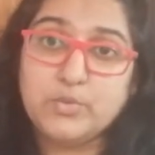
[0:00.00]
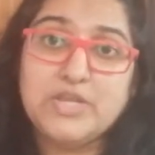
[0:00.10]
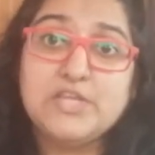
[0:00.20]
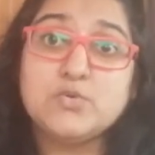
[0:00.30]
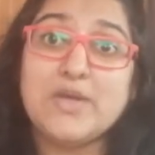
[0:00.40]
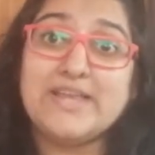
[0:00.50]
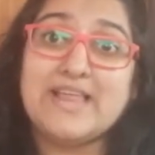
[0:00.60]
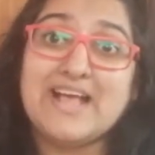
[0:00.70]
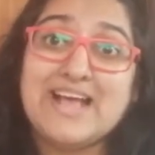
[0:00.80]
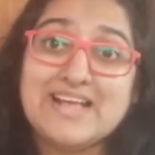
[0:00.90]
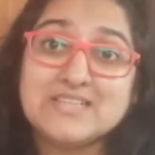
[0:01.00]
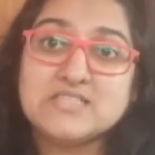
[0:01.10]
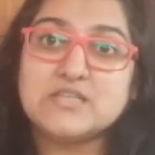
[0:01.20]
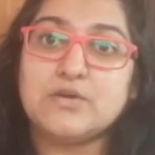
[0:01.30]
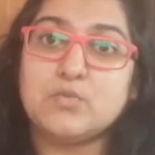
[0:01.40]
We need to
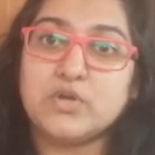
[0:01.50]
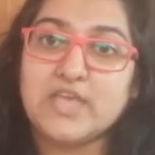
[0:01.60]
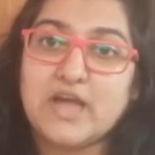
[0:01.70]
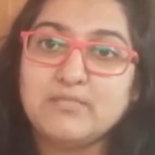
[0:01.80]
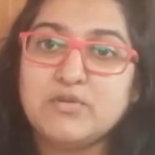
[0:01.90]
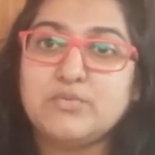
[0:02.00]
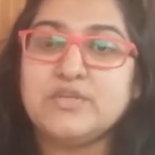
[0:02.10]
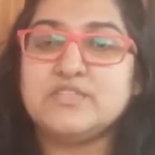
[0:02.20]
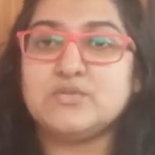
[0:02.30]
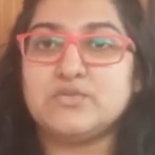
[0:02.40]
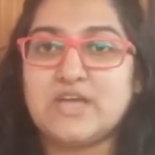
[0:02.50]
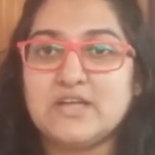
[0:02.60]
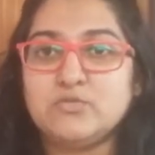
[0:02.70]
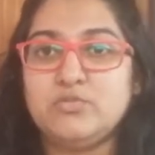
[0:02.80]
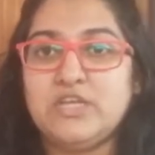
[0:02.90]
enhance our vocabulary so
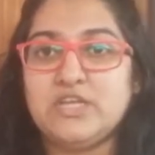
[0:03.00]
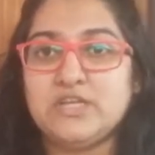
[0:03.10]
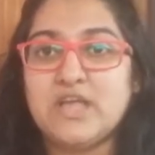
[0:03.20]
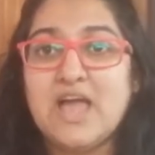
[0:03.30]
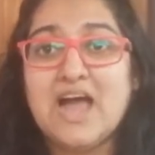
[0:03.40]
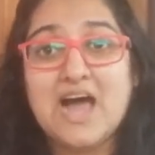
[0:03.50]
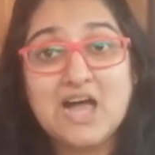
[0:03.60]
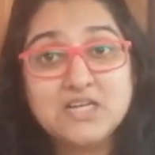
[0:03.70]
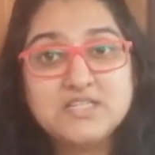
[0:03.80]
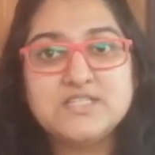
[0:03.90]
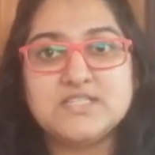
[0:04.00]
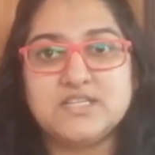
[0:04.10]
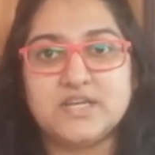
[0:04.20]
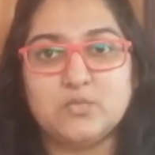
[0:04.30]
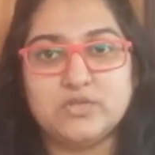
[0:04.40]
that we can
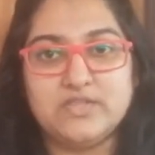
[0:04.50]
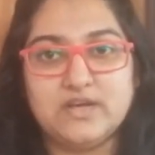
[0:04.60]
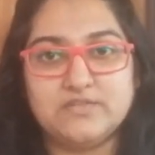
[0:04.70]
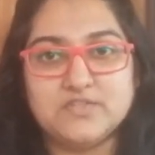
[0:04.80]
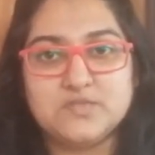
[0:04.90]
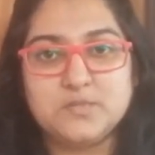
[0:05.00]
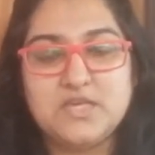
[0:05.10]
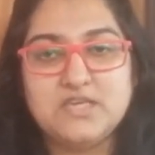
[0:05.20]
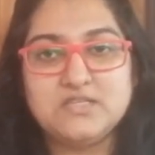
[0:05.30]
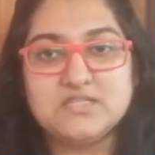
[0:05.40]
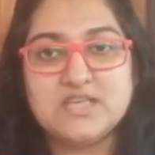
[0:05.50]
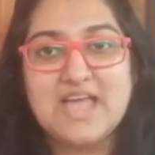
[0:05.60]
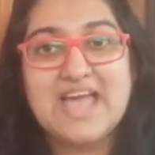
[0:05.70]
understand what the other speaks,